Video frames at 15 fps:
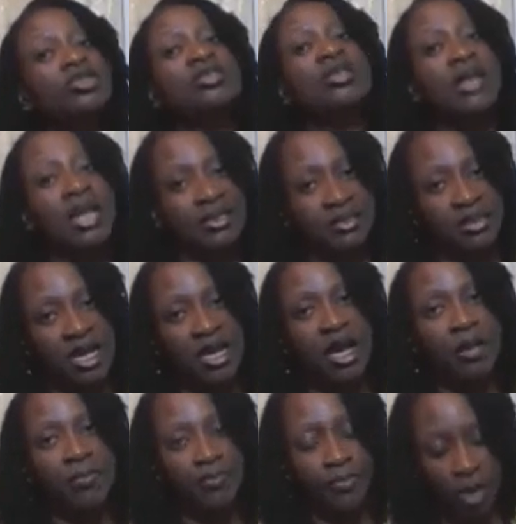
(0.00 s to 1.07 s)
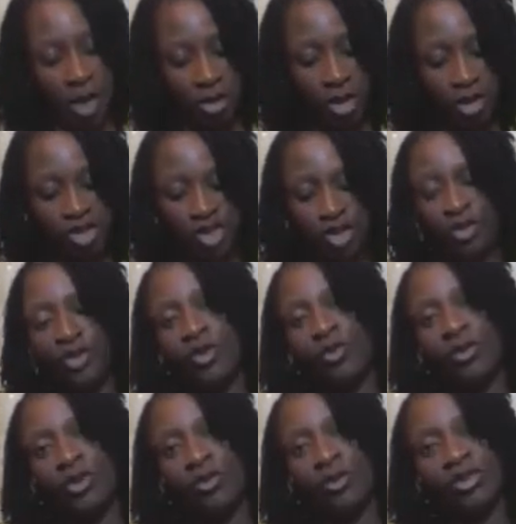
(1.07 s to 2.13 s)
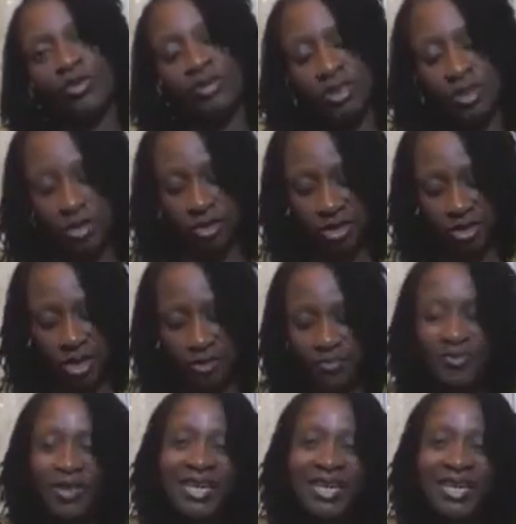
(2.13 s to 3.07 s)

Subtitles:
The next day, I'll show you what the results are.